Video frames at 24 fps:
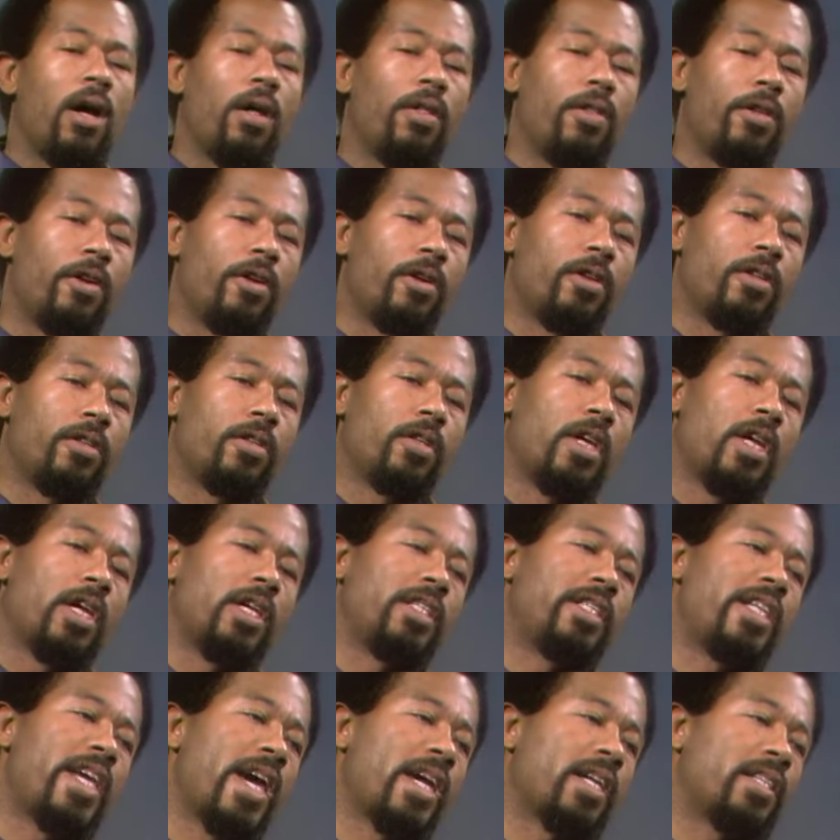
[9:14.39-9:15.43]
there are
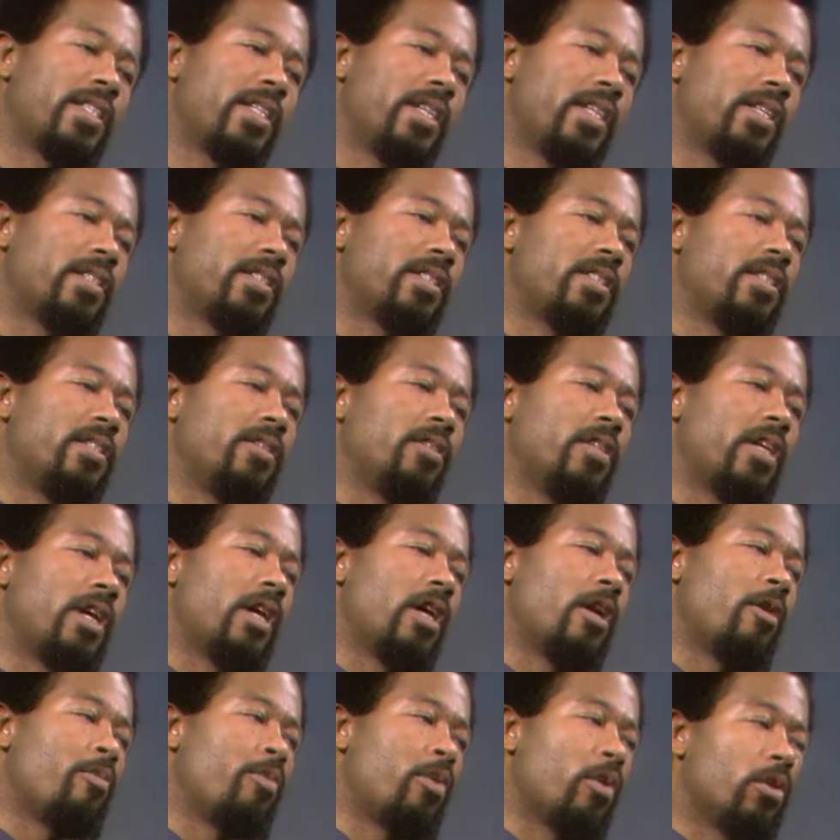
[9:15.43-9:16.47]
tactics and
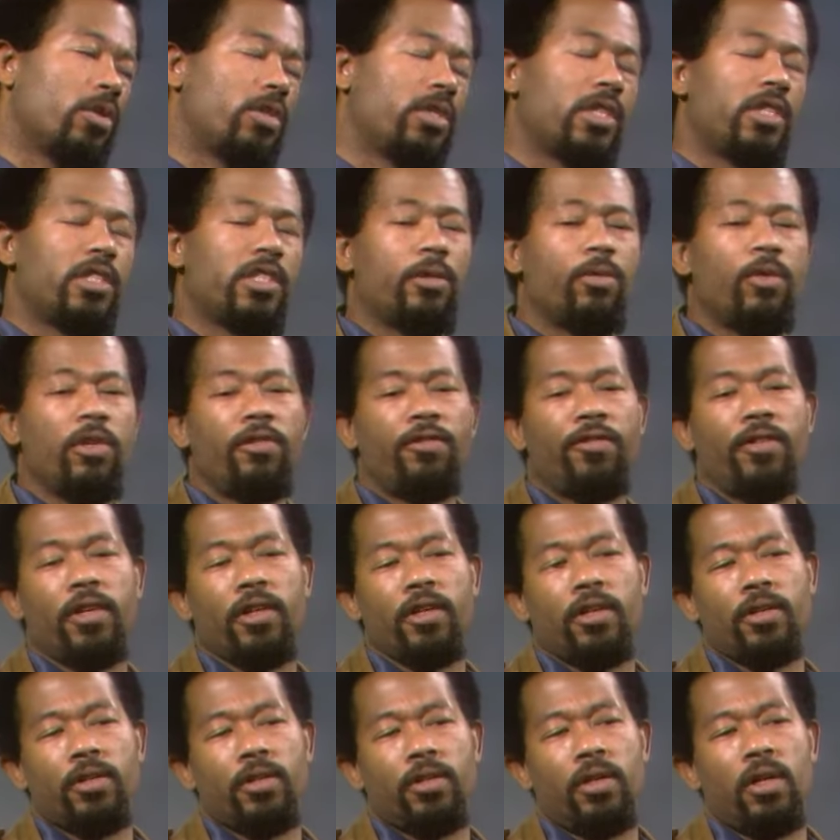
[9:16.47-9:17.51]
approaches that we
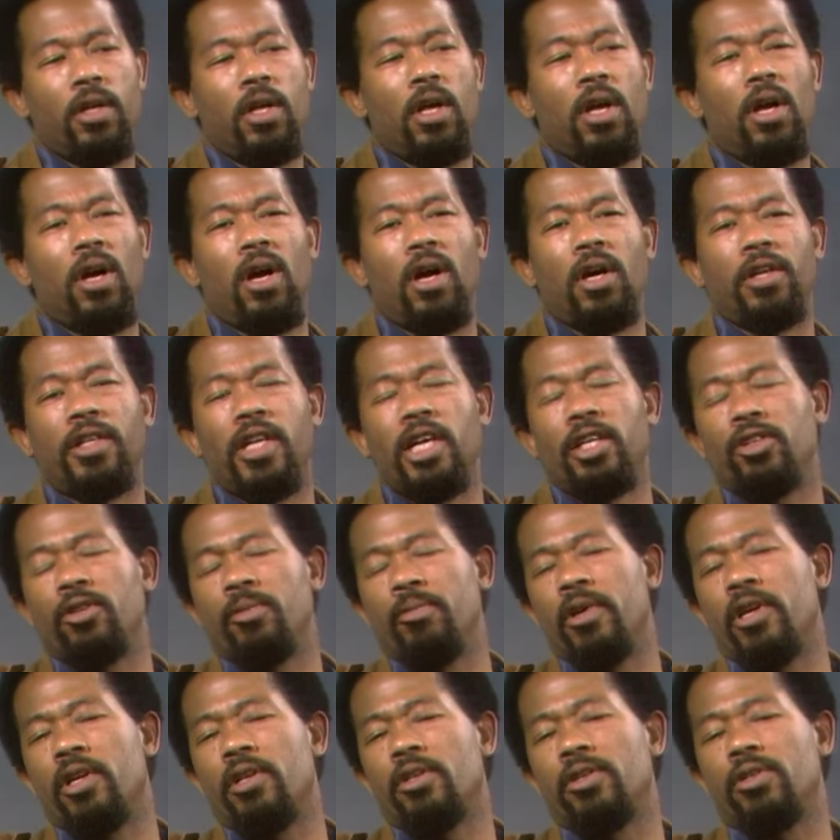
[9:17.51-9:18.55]
feel are
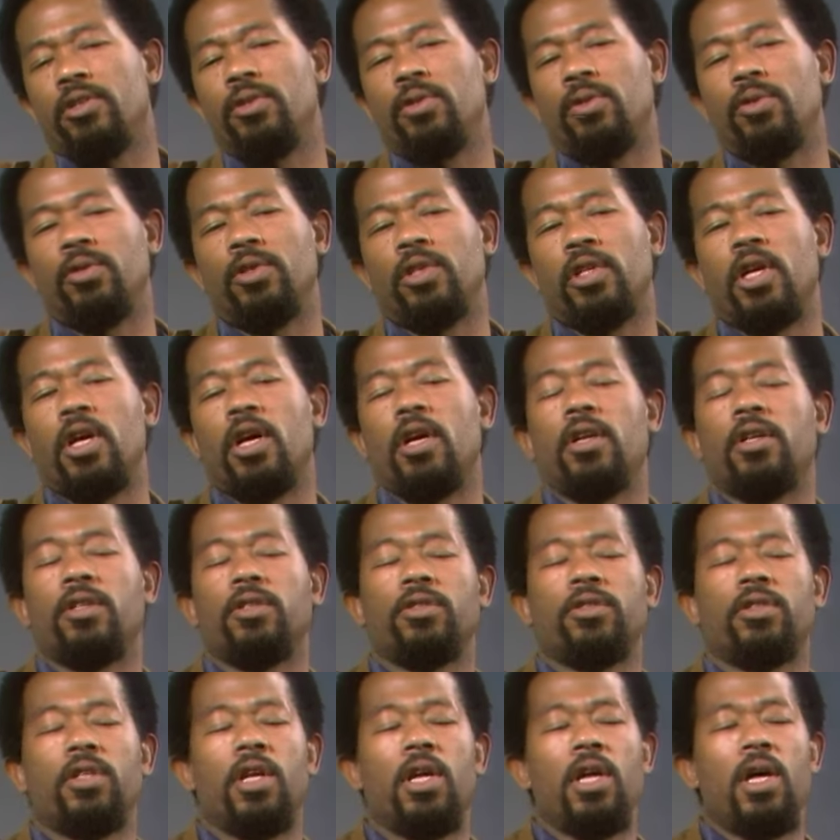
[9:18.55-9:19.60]
detrimental to the cause.
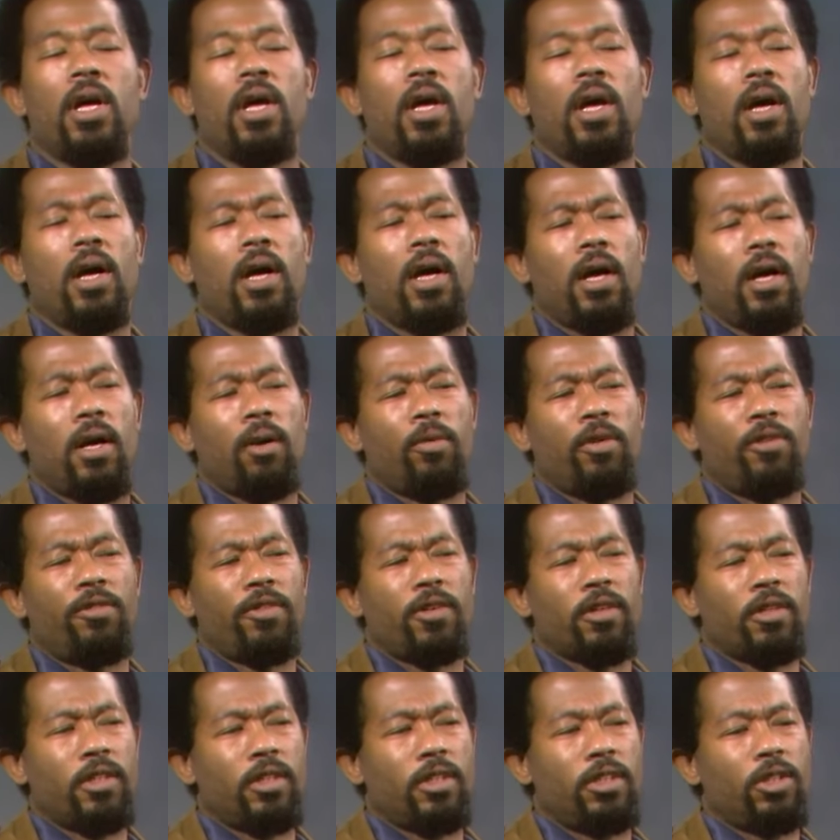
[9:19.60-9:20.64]
We
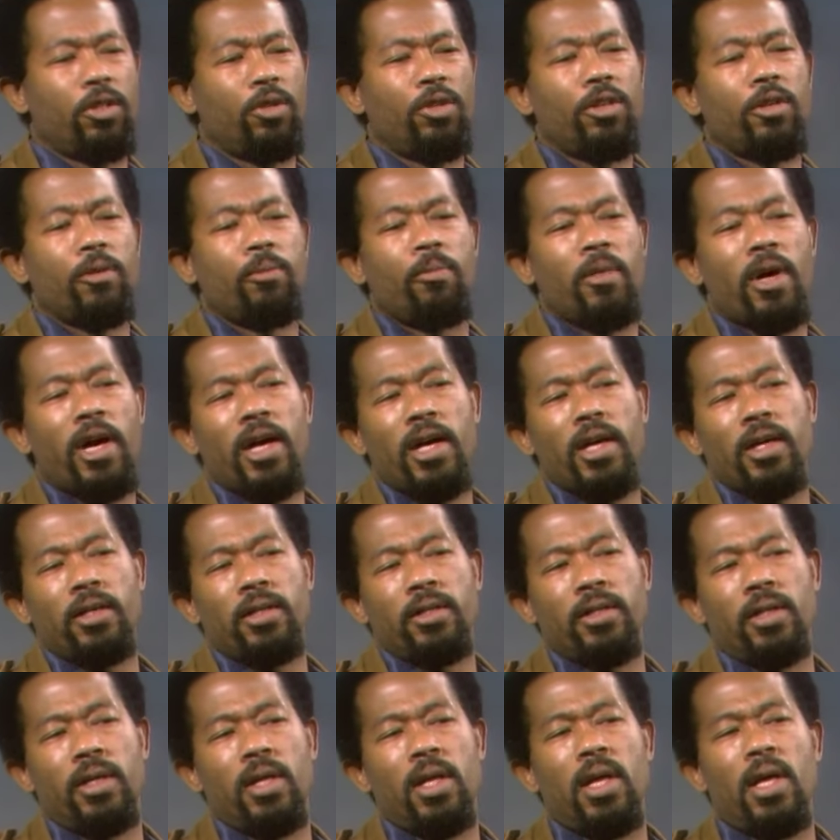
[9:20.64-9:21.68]
feel that Julian
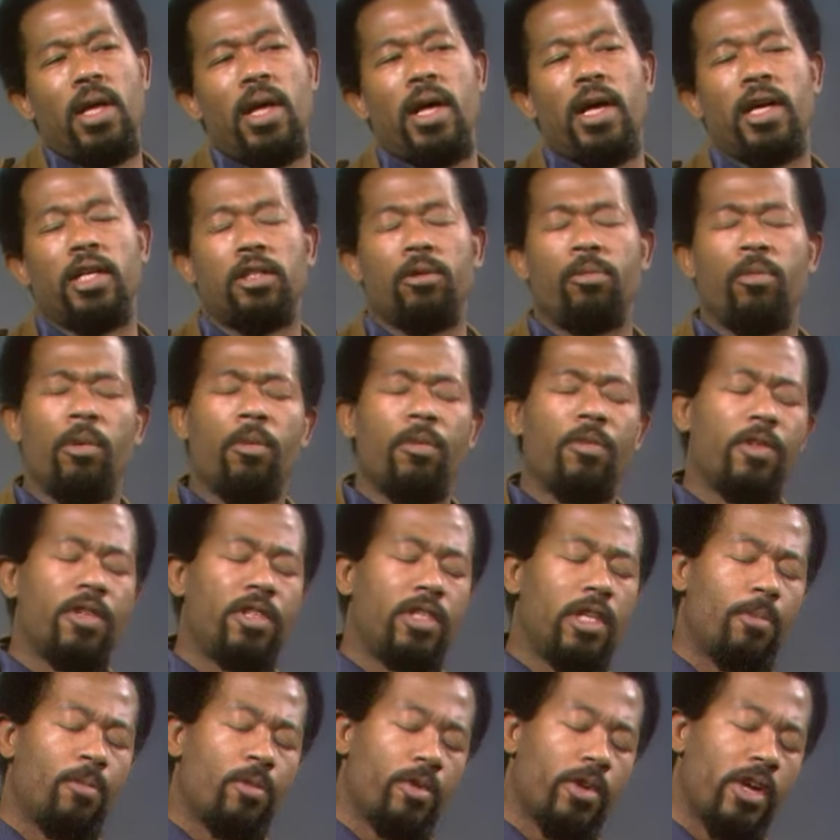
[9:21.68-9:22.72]
Bond, as a member of the
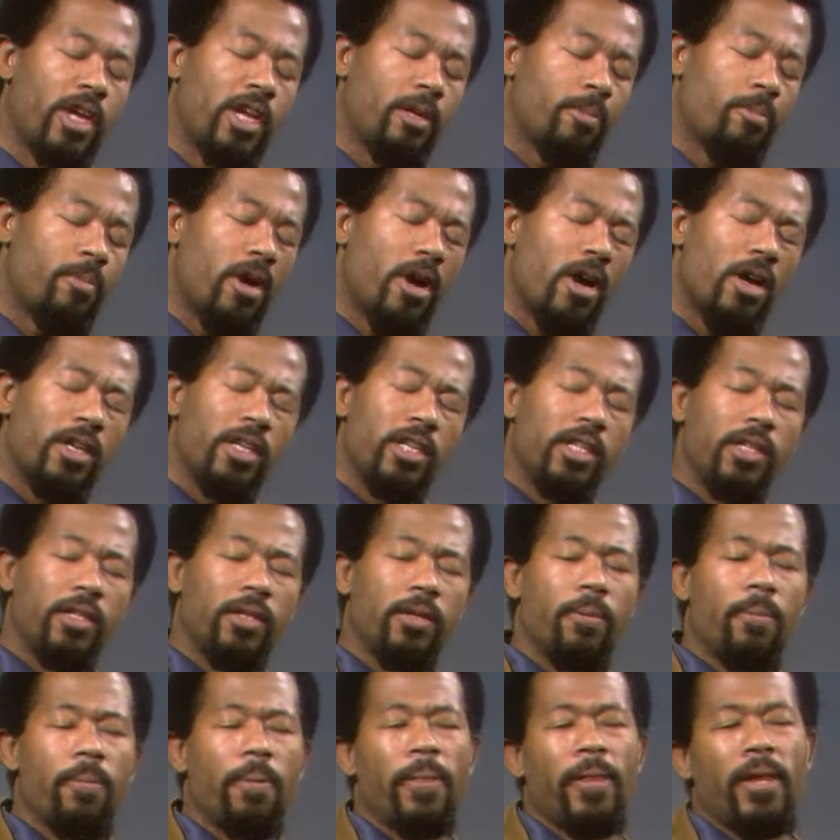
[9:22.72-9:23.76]
Democratic Party,
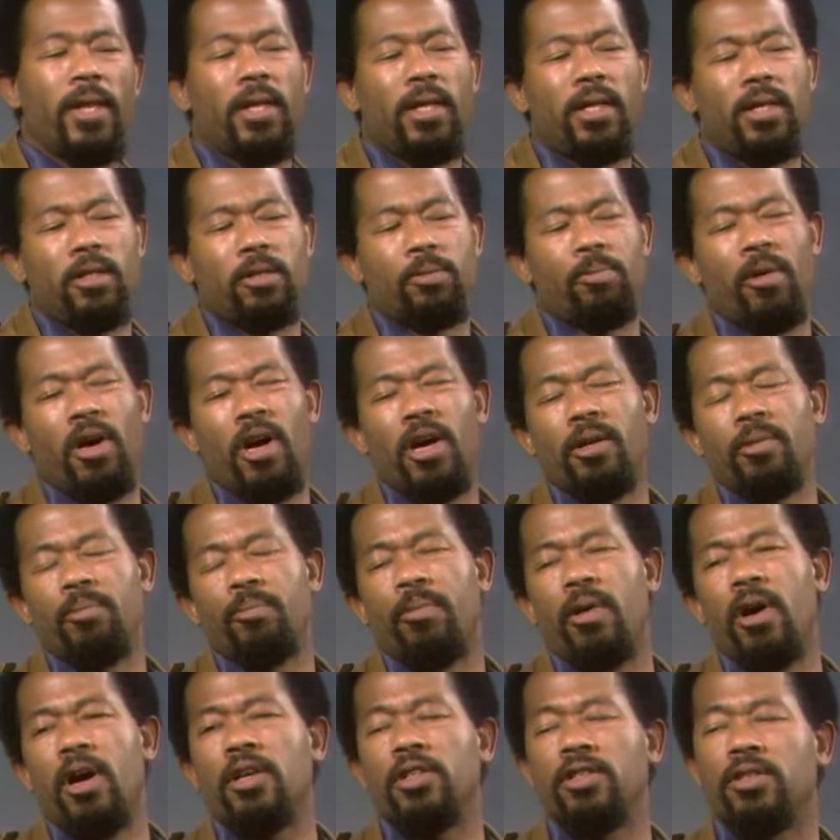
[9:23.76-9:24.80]
is part and
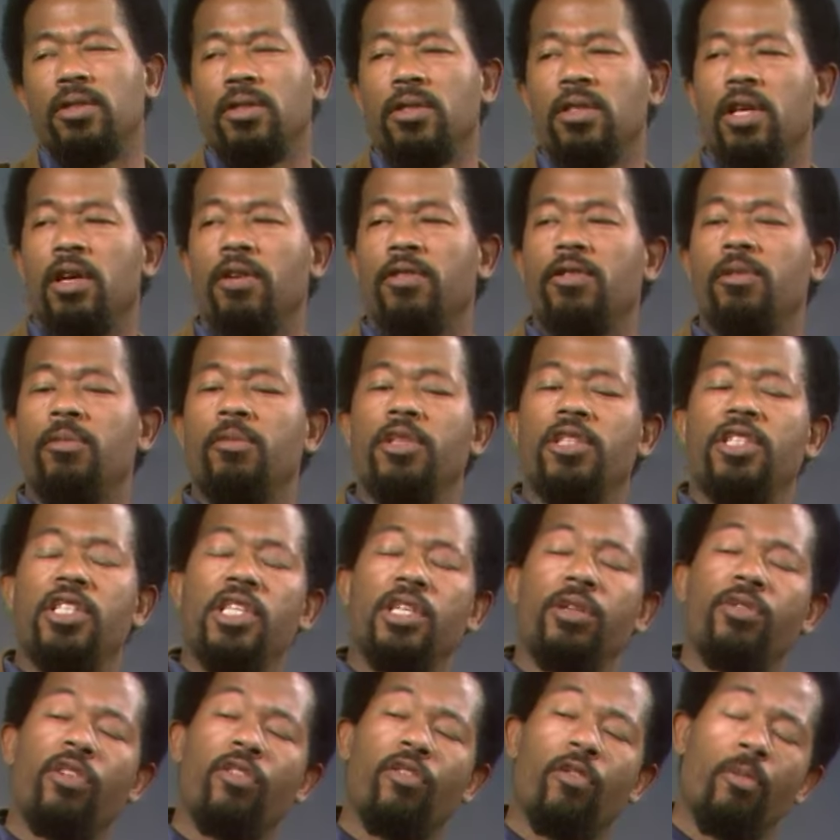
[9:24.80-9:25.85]
parcel of the
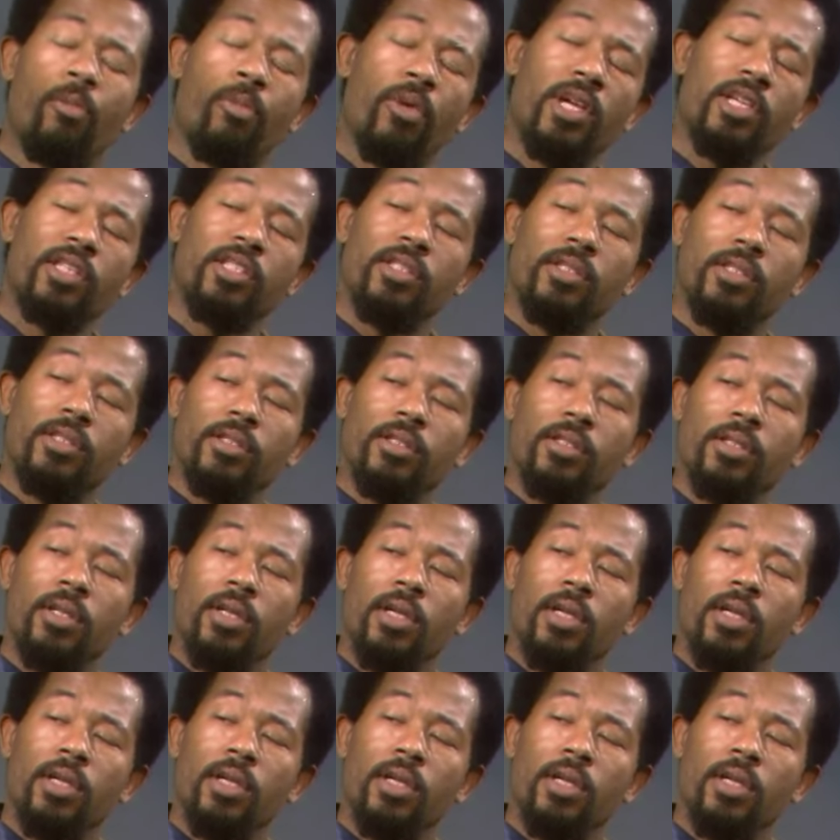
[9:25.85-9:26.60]
machinery of oppression.